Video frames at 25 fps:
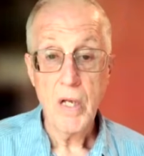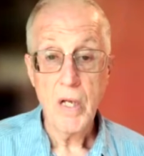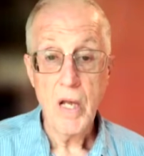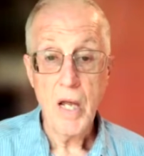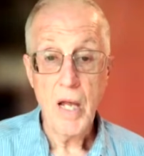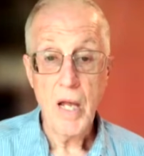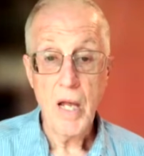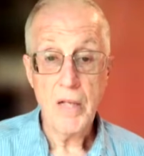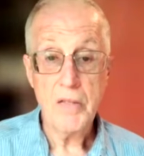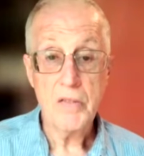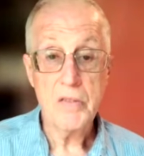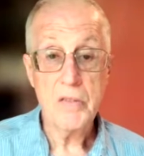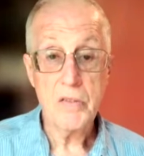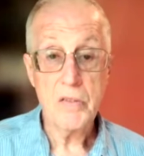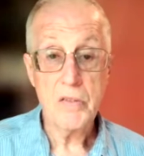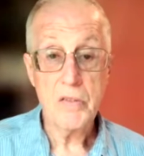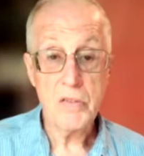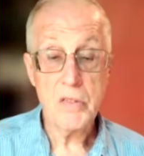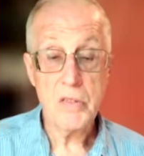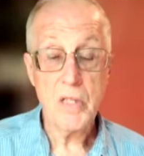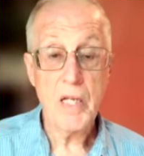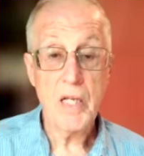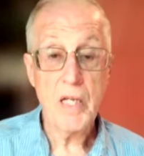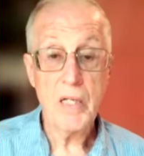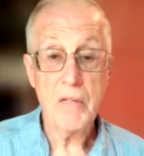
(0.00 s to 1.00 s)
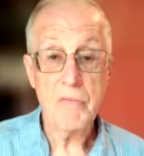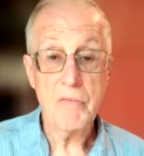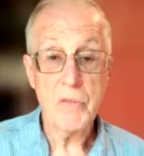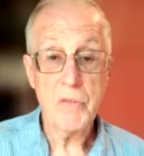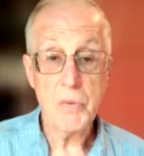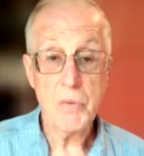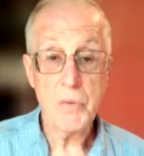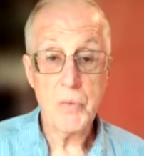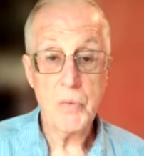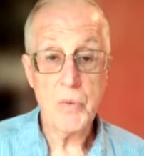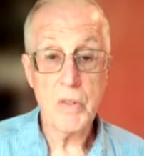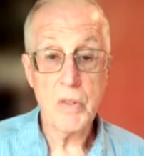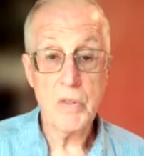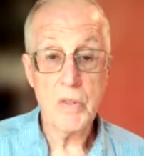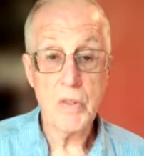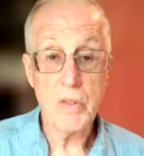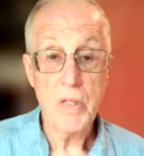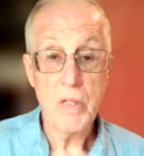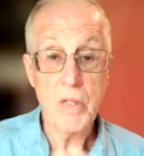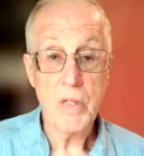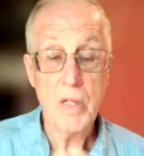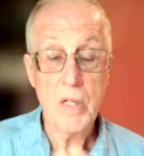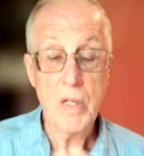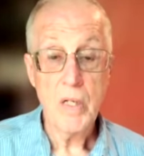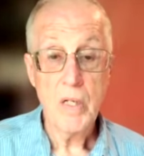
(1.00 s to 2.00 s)
and to slaves who were
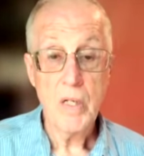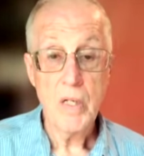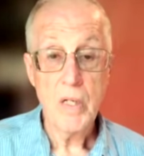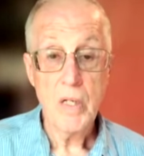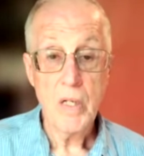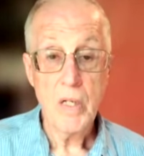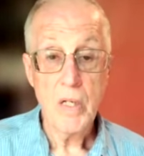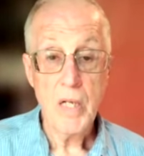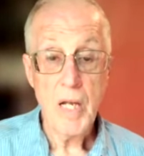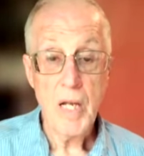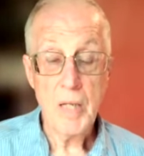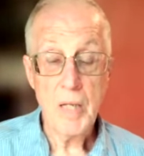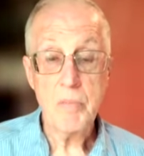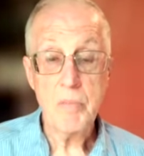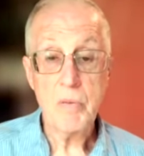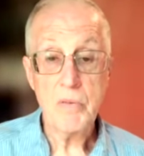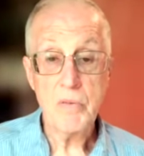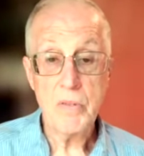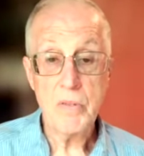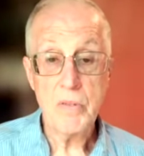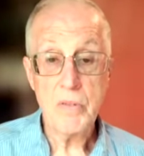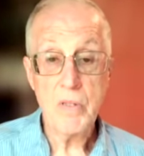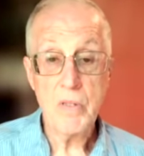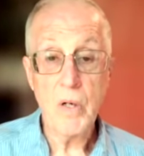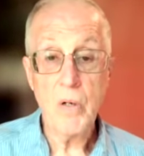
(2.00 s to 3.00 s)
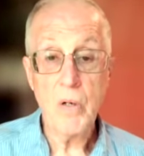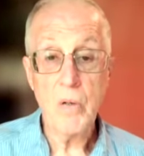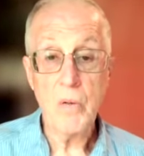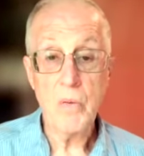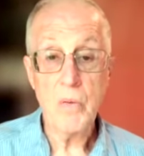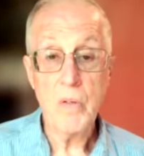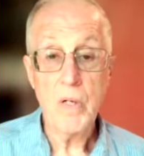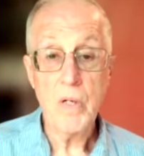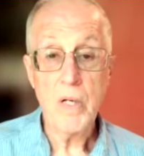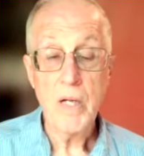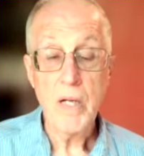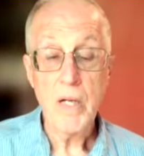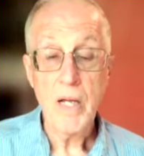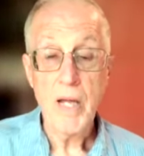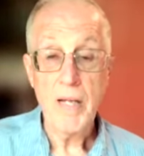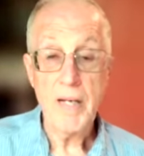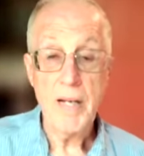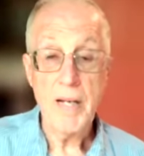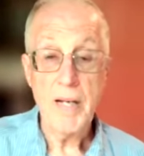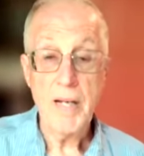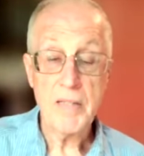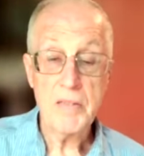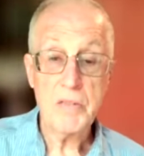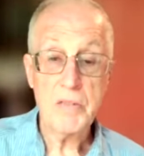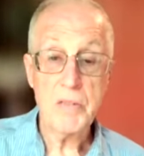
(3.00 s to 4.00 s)
able to go and
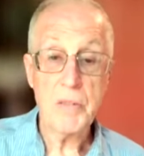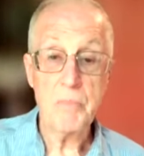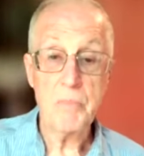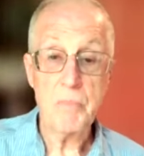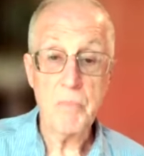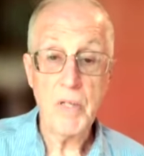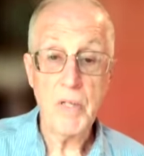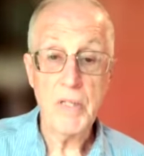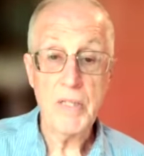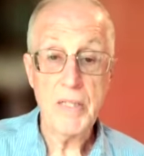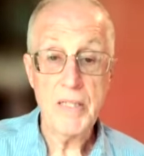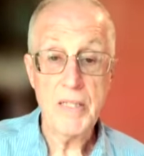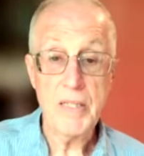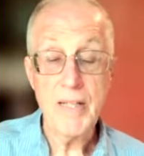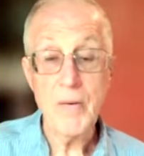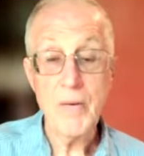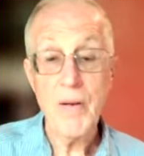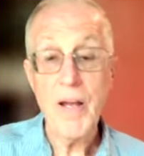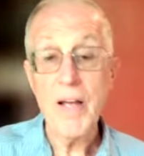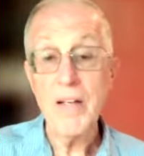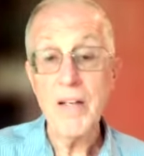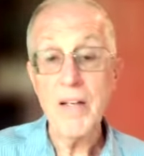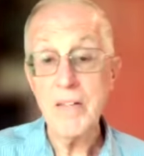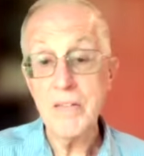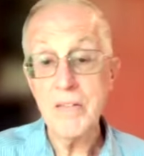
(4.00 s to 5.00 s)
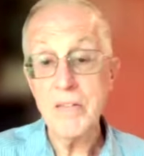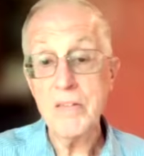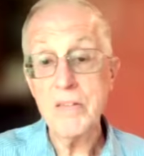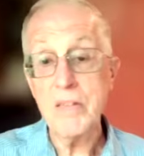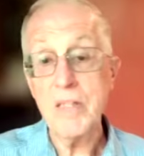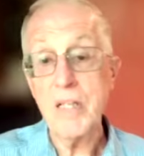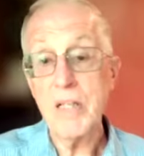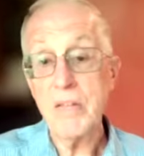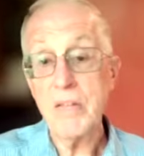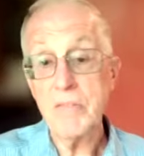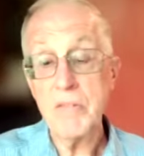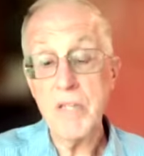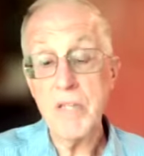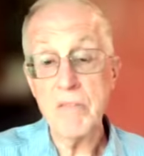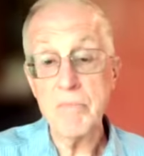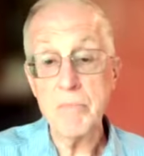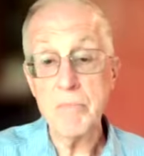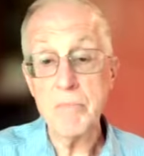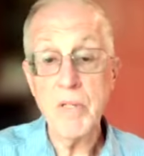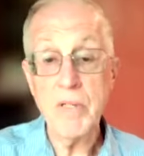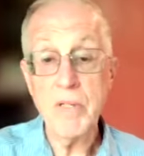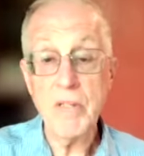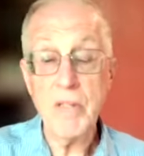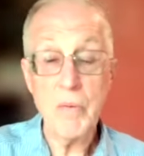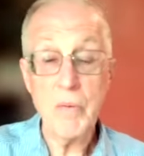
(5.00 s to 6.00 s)
had some money. Now, how did slaves have
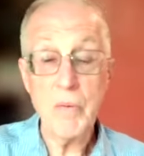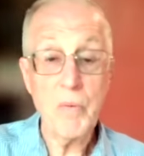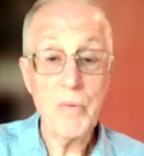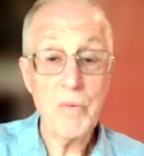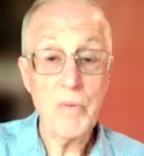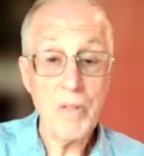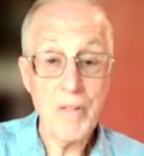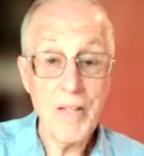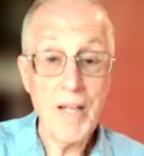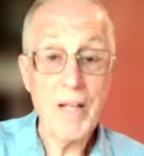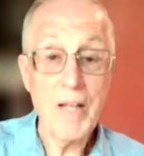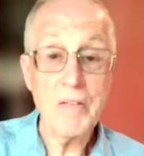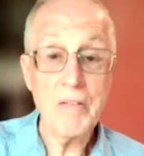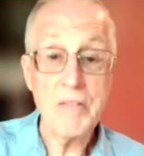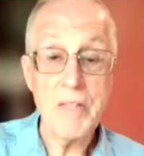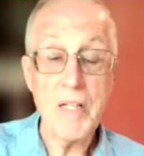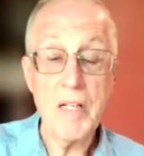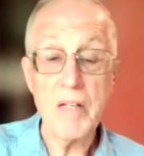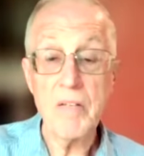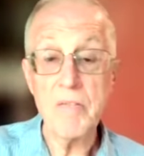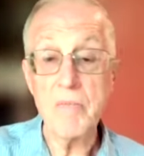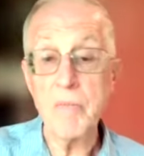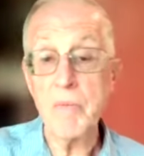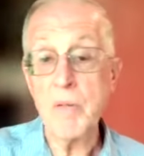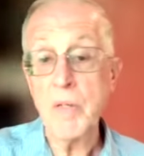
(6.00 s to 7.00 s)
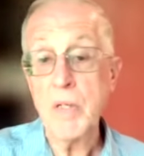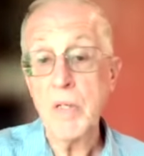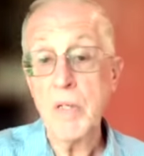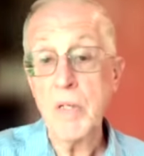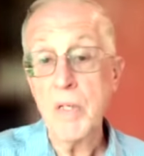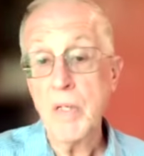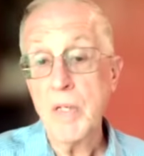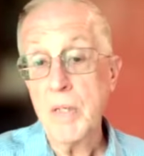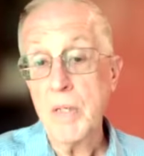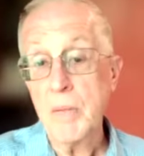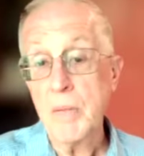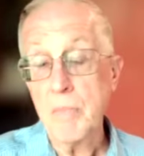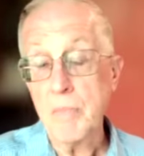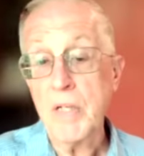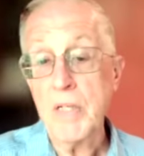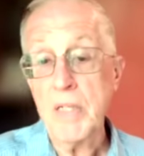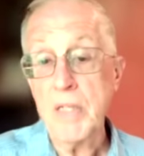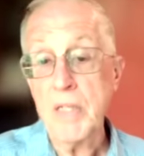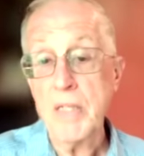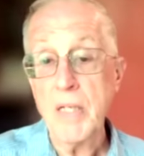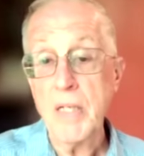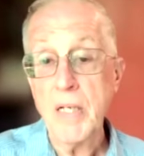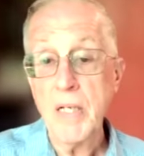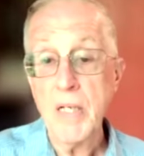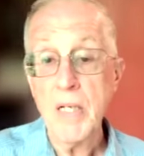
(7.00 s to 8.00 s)
money? They weren't allowed to have
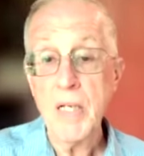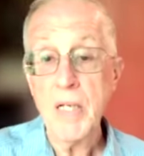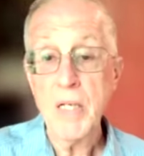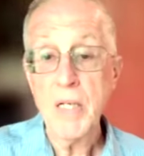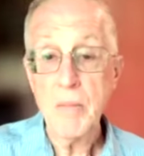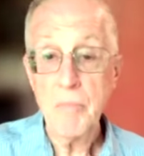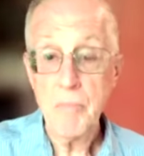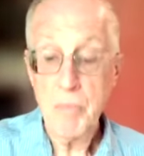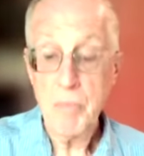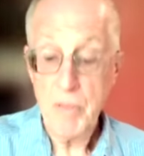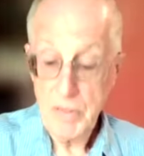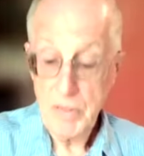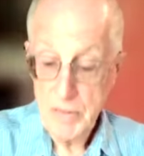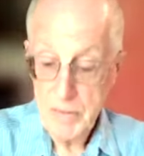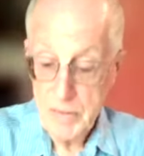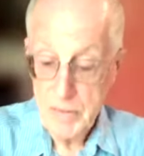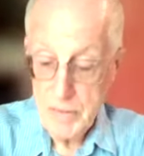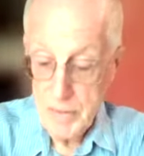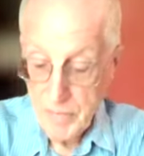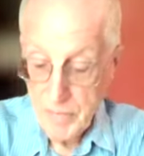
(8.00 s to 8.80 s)
money. But the